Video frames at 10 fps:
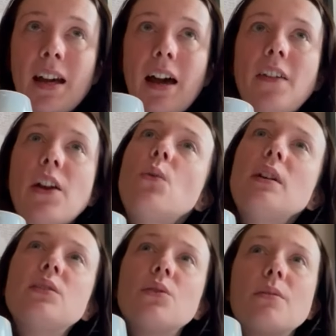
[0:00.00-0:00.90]
And they
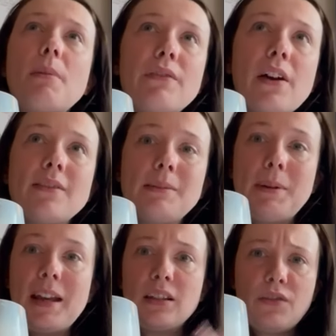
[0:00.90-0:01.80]
always talk about Vivas
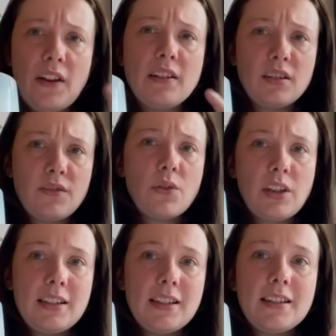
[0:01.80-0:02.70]
being a defense of your
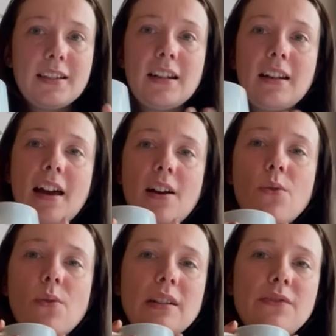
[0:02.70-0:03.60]
thesis, and that
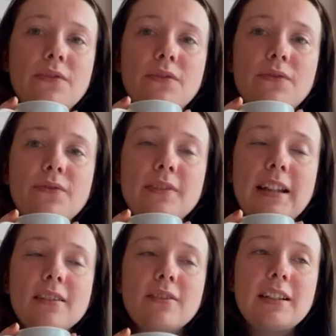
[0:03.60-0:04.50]
always
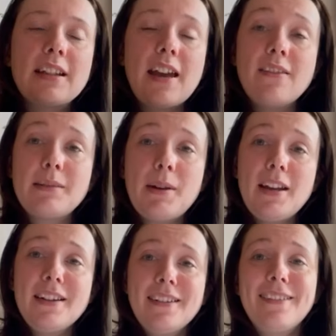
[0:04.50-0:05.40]
sounds really scary to
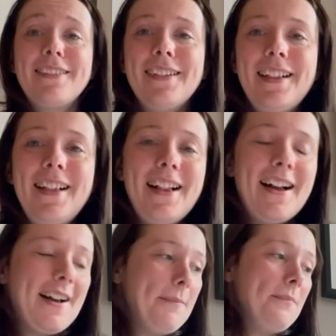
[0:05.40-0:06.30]
me.
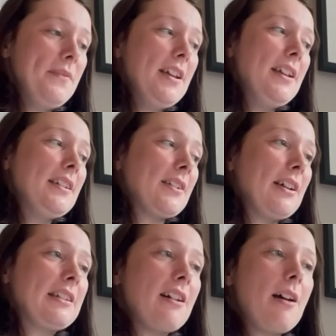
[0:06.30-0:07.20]
So
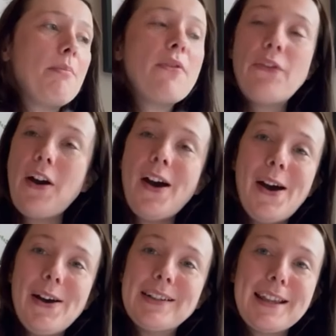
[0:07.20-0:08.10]
I
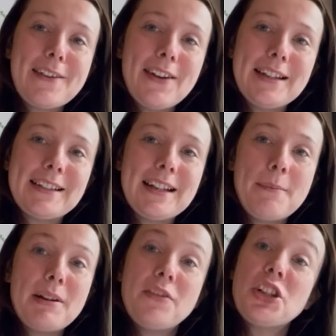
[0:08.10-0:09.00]
prefer to think of it as a
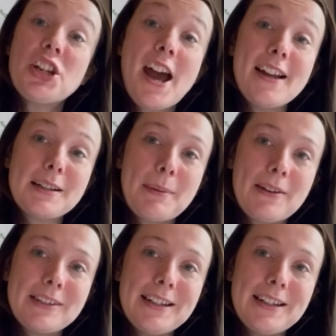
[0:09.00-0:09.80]
bit of a chat about